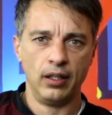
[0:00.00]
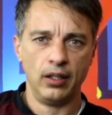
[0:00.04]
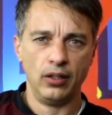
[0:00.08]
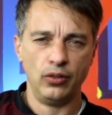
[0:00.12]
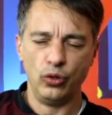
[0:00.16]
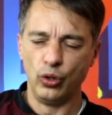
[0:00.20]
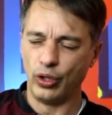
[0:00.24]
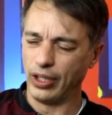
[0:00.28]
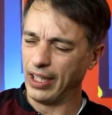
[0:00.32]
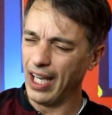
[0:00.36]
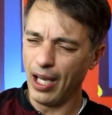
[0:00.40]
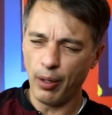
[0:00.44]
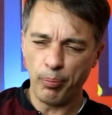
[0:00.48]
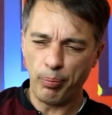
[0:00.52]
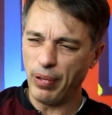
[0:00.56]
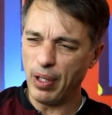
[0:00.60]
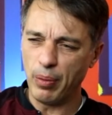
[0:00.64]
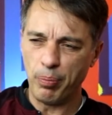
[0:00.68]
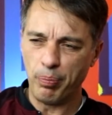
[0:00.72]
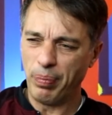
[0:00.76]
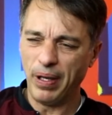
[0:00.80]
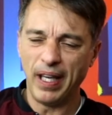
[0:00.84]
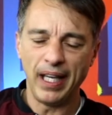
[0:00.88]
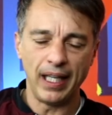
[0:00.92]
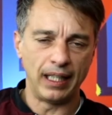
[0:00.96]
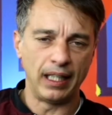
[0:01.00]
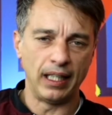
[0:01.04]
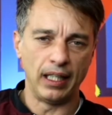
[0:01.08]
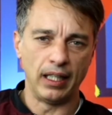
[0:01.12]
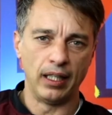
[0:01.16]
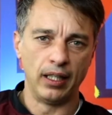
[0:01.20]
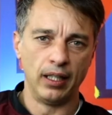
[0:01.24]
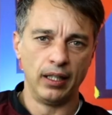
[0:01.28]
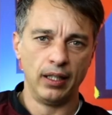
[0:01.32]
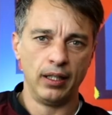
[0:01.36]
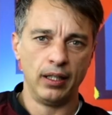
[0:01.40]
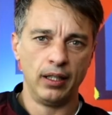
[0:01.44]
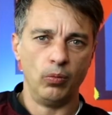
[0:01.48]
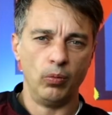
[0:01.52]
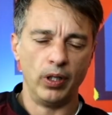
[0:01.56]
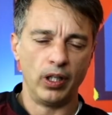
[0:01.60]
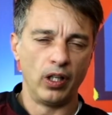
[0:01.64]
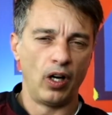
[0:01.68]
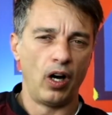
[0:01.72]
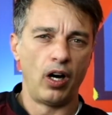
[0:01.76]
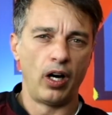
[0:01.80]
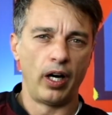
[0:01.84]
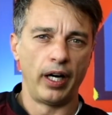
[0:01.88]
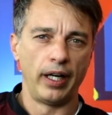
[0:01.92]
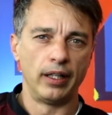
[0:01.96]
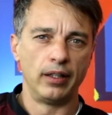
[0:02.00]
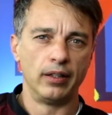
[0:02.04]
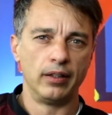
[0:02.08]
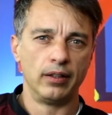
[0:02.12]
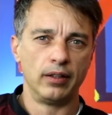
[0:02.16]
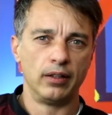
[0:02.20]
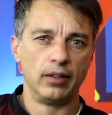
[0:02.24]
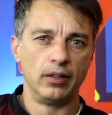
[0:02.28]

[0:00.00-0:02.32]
You can't be picky with art.